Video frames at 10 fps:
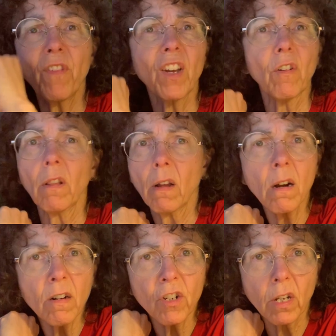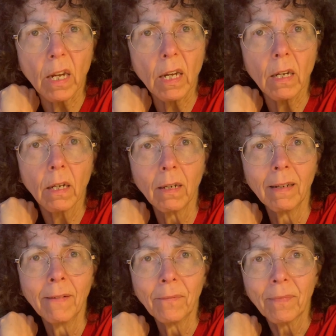figure largely.
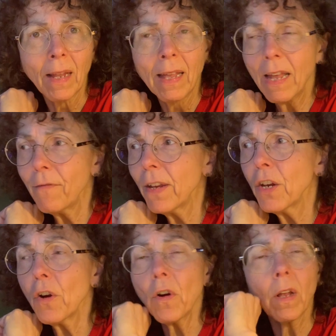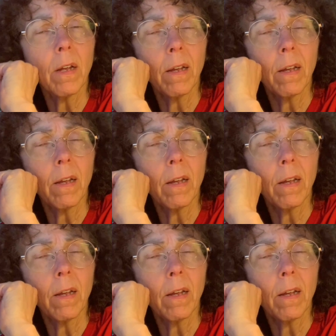They figure